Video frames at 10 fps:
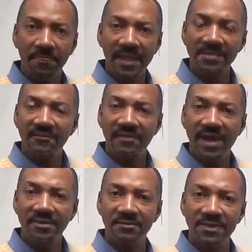as a
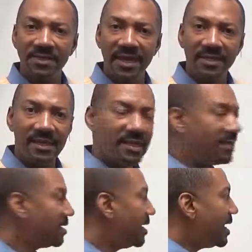factoring
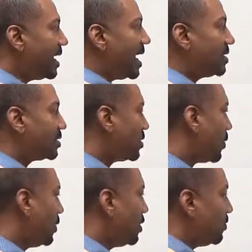technique. And so
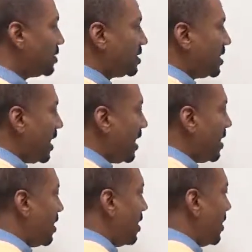you would
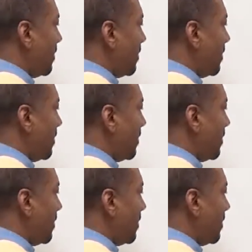say